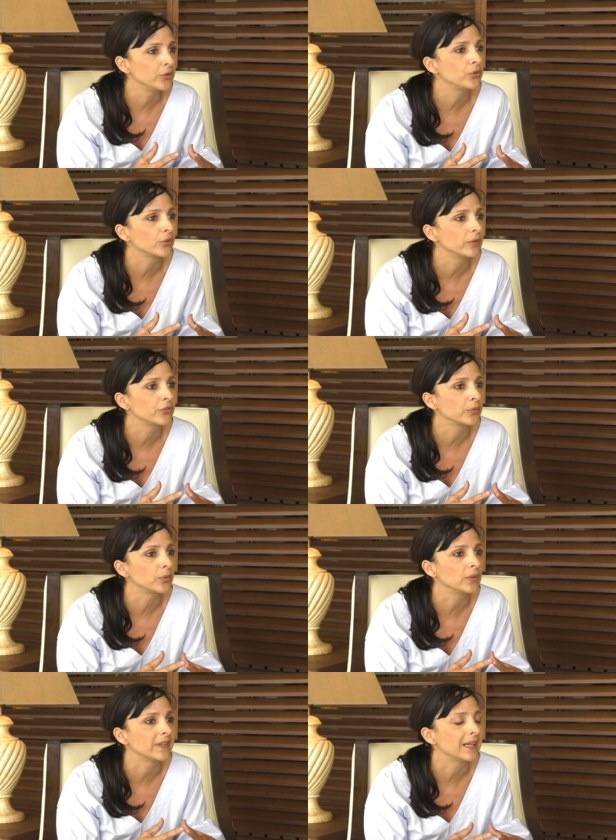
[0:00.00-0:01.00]
future of
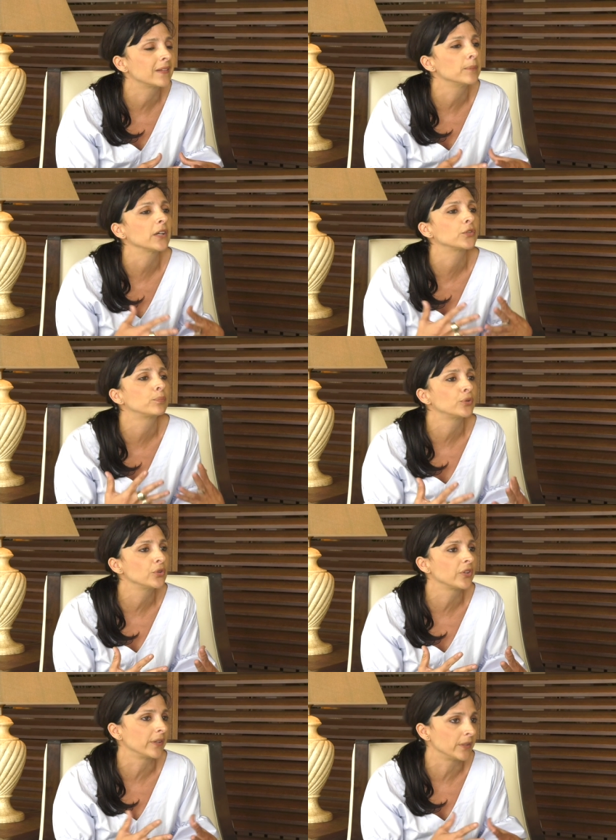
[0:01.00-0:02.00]
Gibraltar. It's much
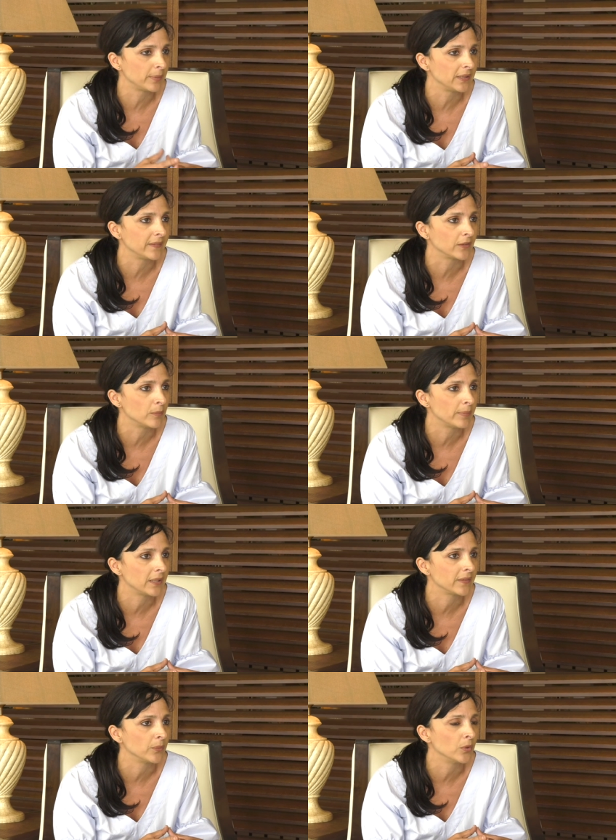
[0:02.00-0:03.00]
broader than a political
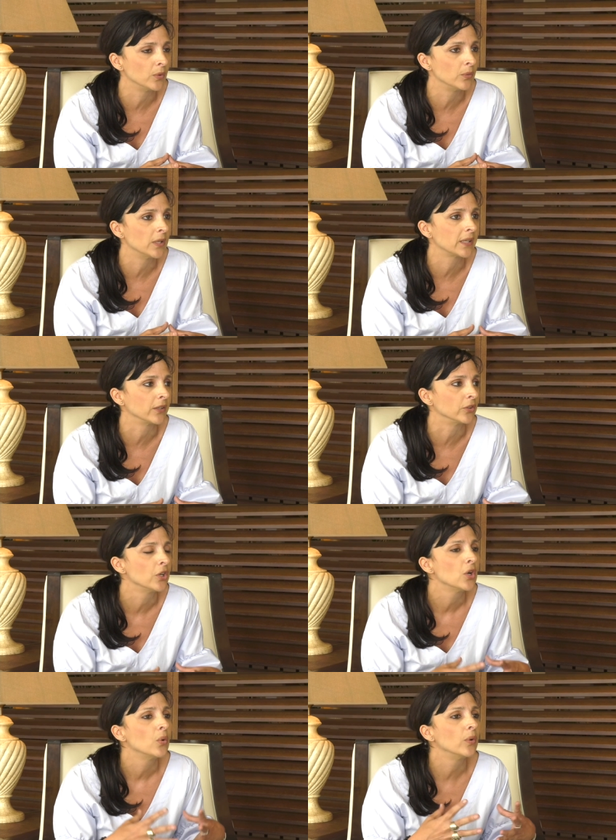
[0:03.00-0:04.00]
party, what we're working on.
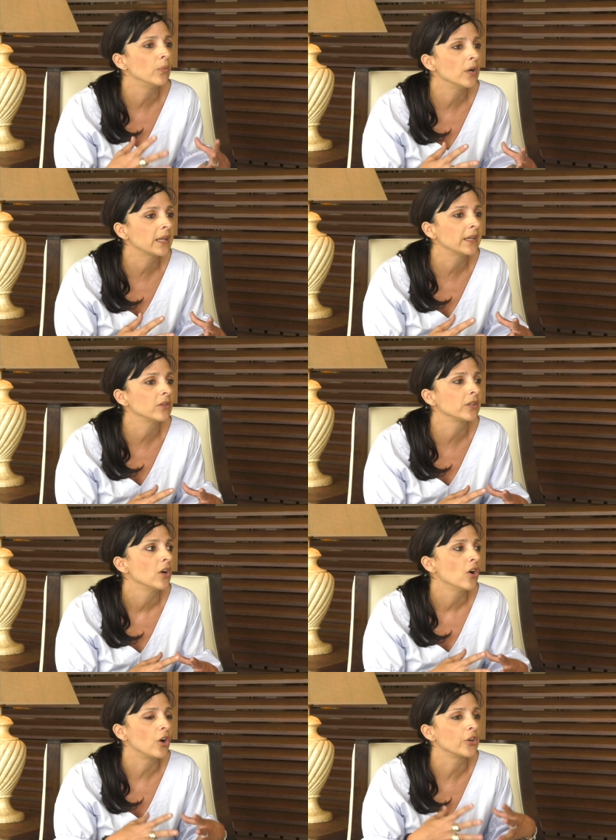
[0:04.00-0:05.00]
We're working on,
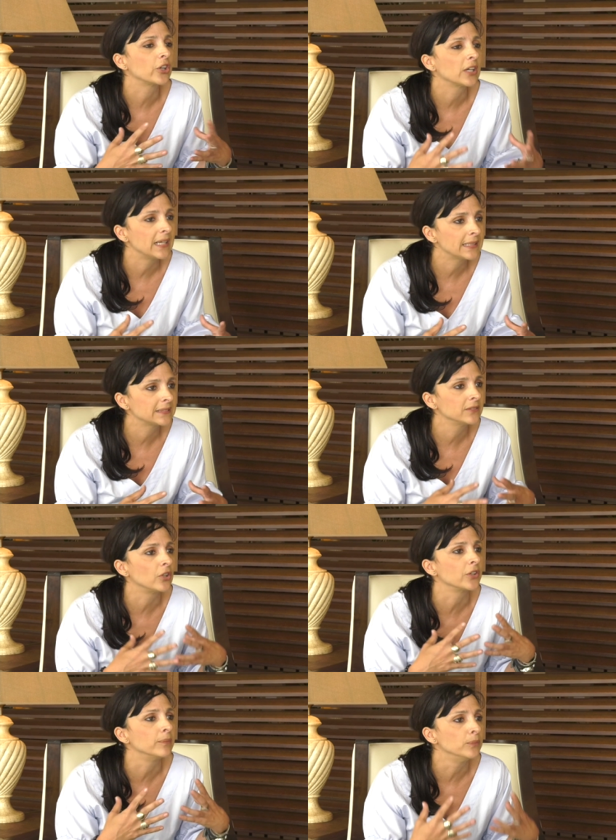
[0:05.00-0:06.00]
on a collective,
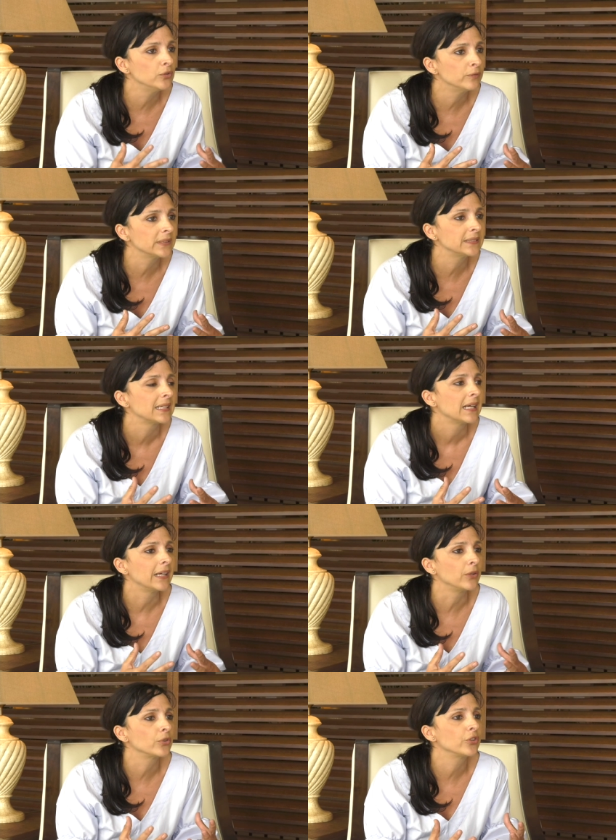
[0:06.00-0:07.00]
on a movement
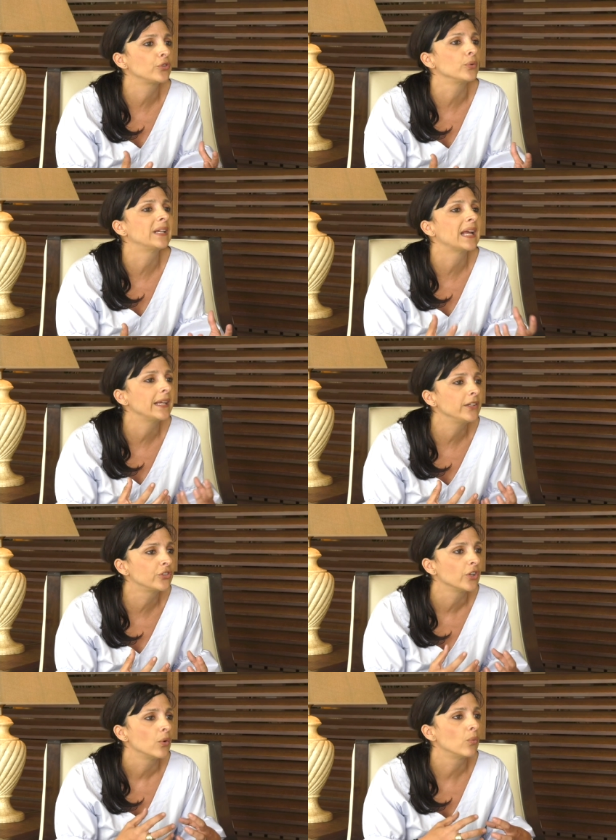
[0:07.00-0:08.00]
in order to
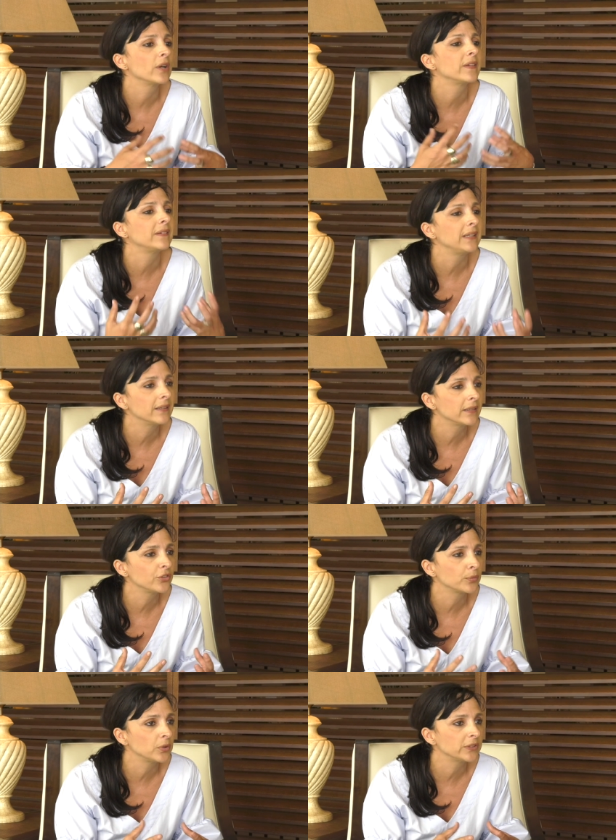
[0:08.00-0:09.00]
gauge what is needed
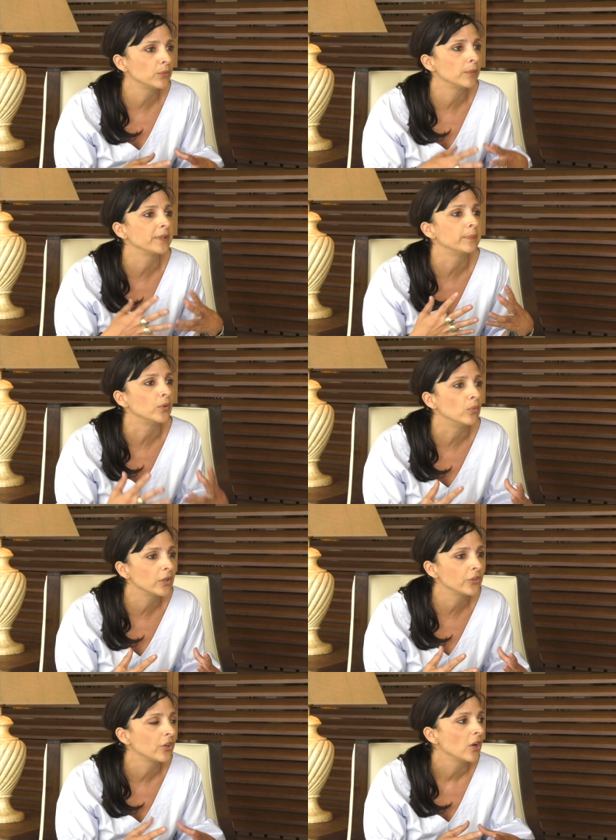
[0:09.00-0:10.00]
in Gibraltar, what people
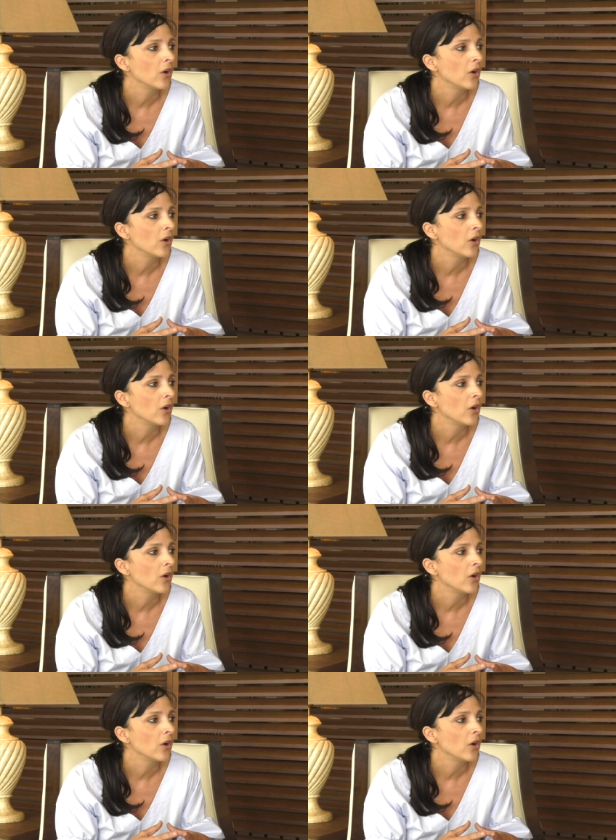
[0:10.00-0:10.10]
want